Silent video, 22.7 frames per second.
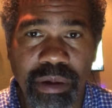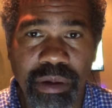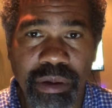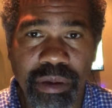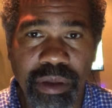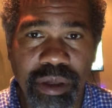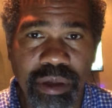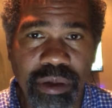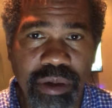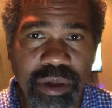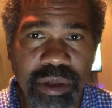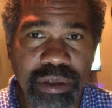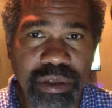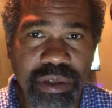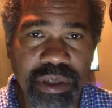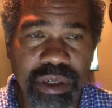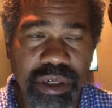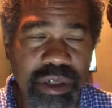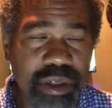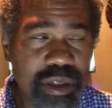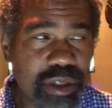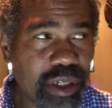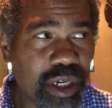that you
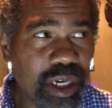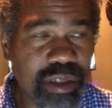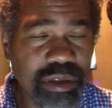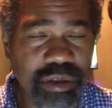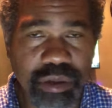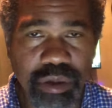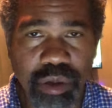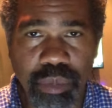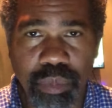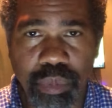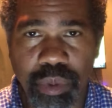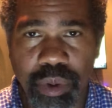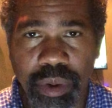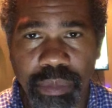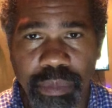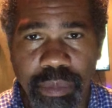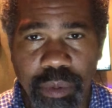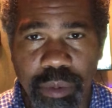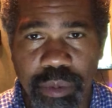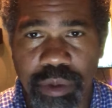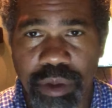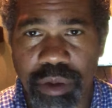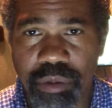consider scheduling an
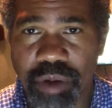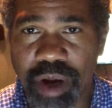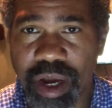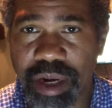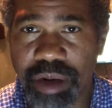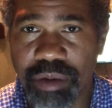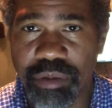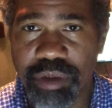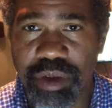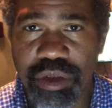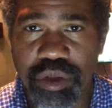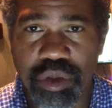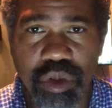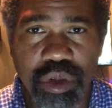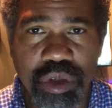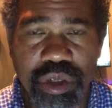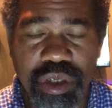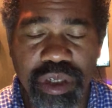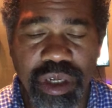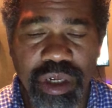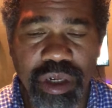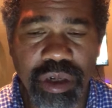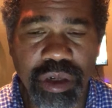appointment with the Writing Resource
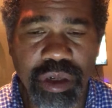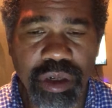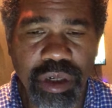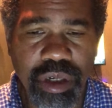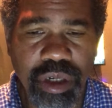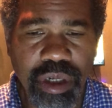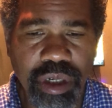Center